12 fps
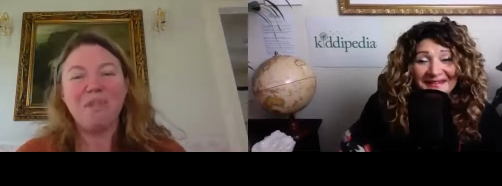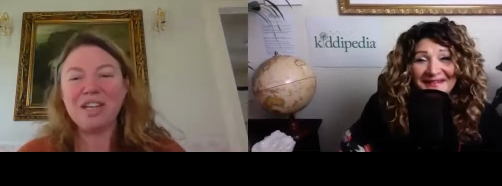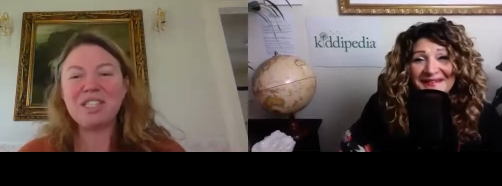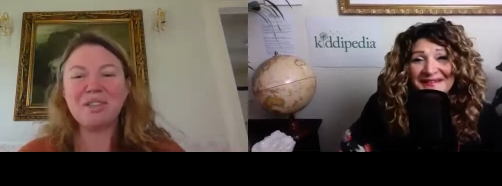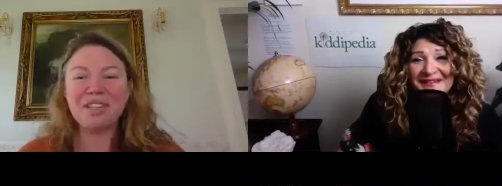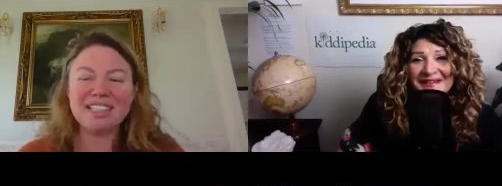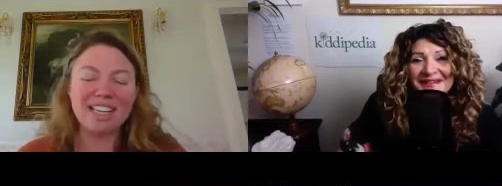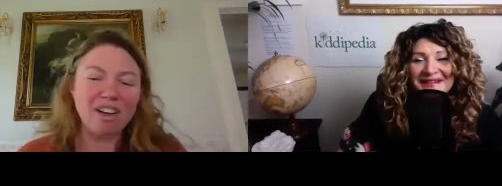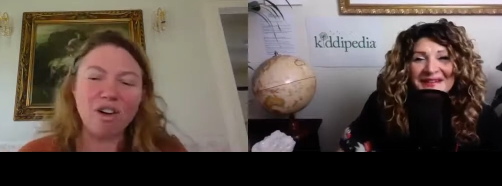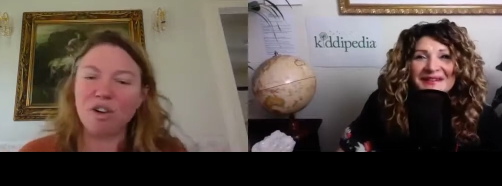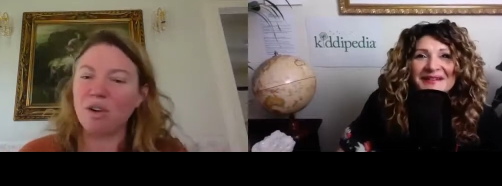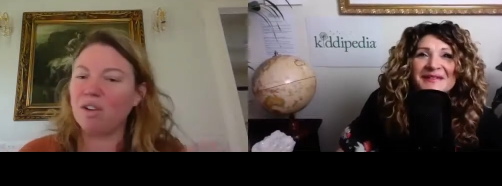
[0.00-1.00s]
Speaker 1: we do it as like
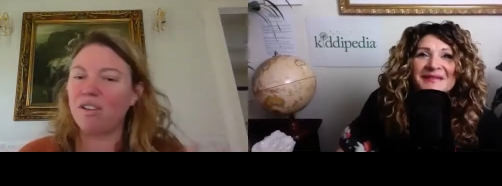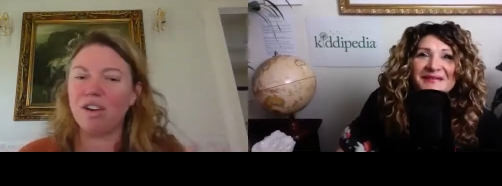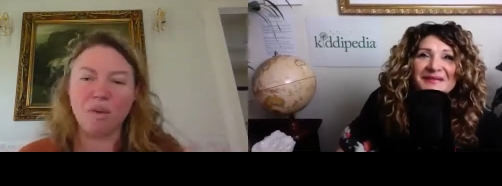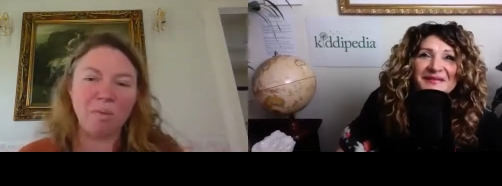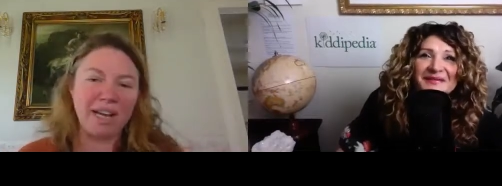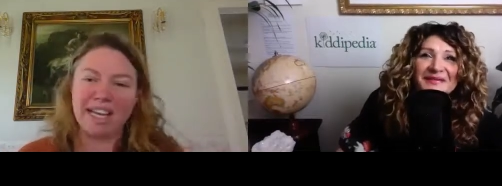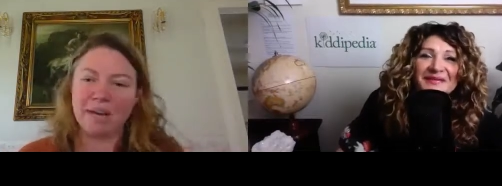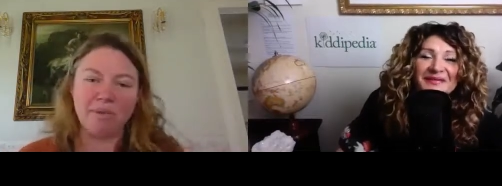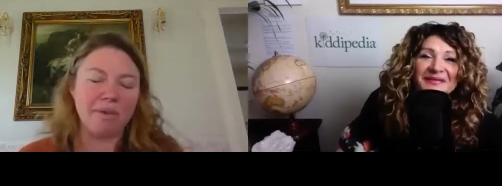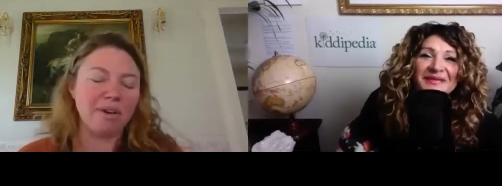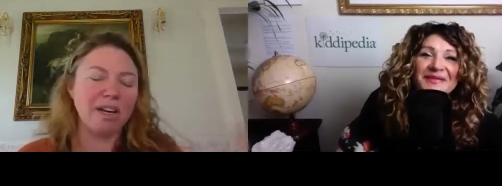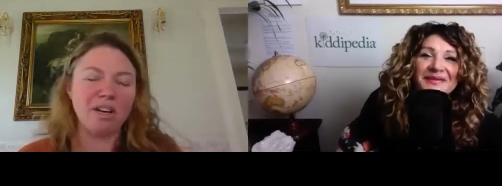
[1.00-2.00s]
on a on a weekend
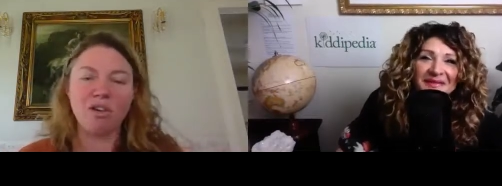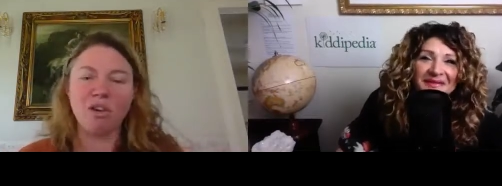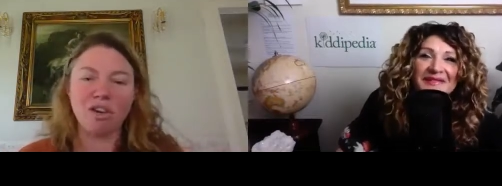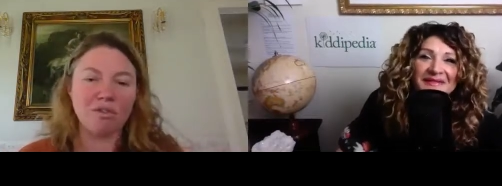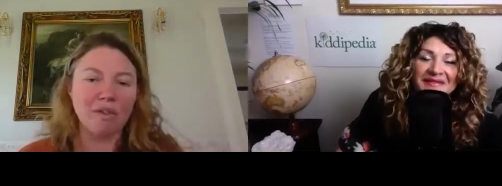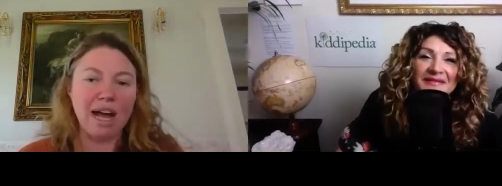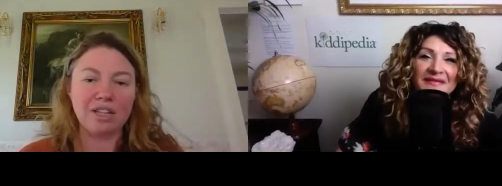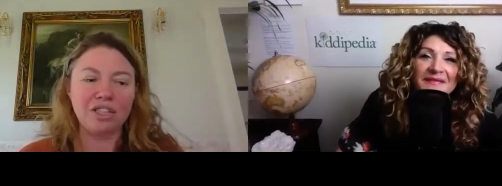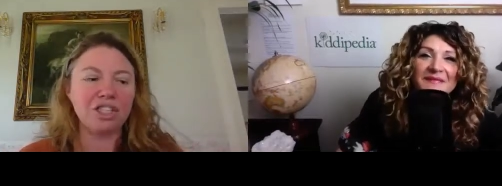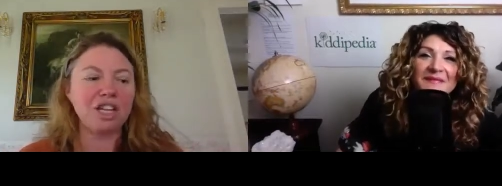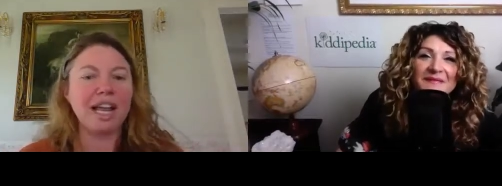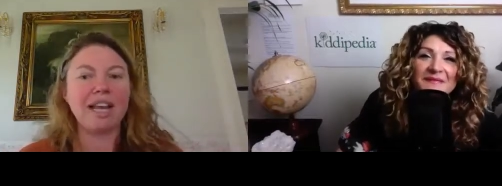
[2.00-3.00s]
when we're not in a
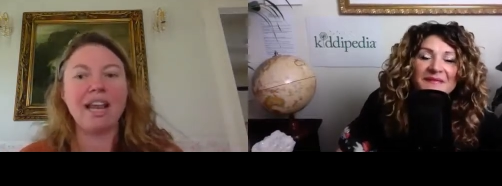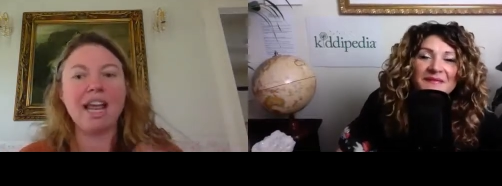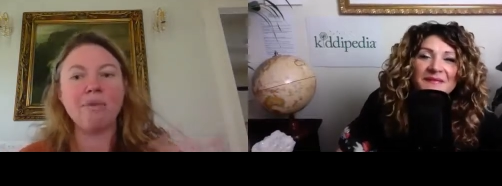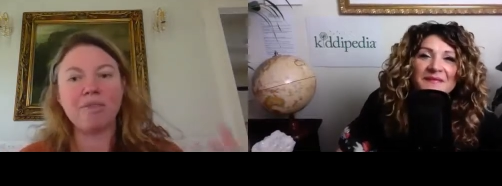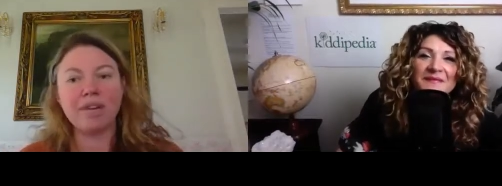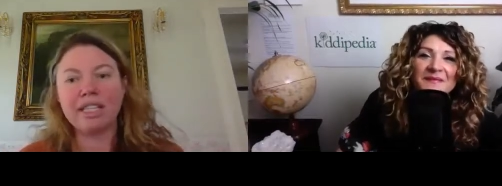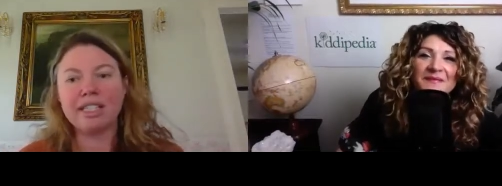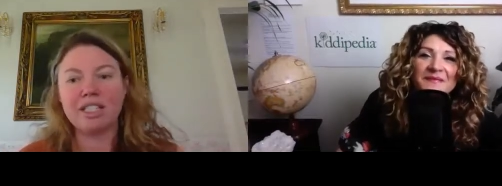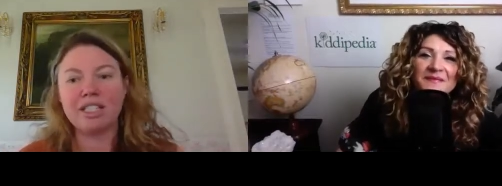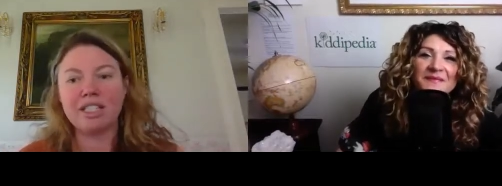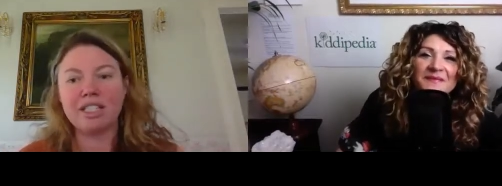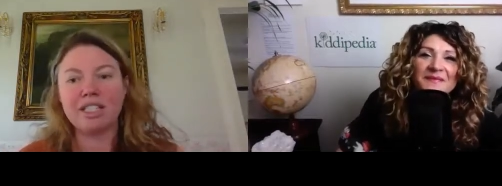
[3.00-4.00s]
rush and it really
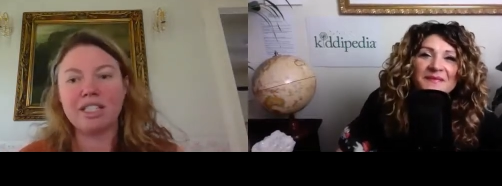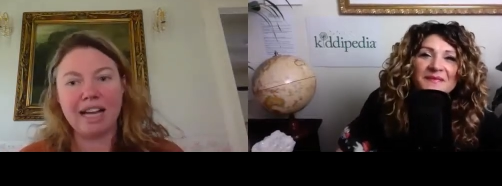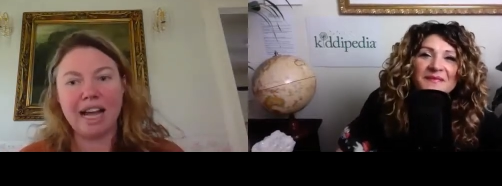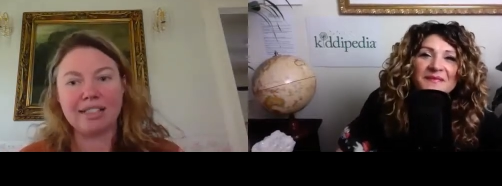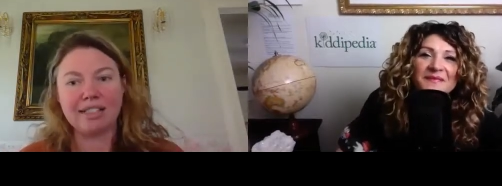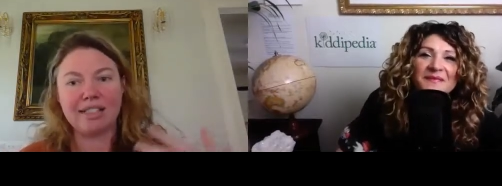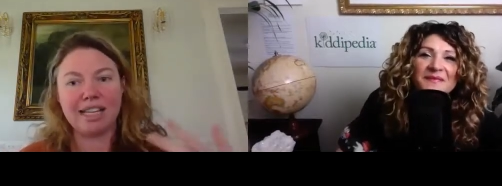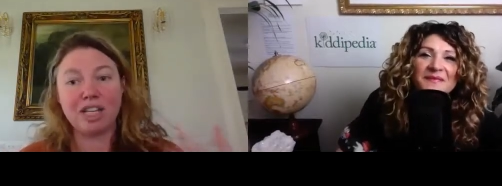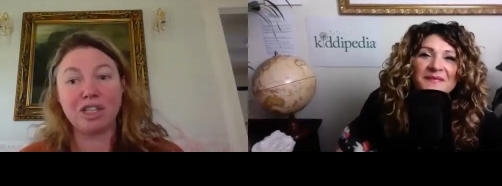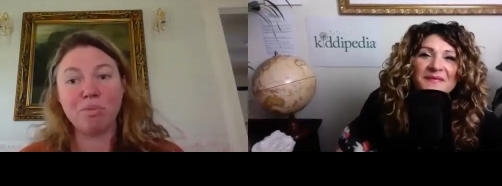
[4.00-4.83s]
just starts to teach.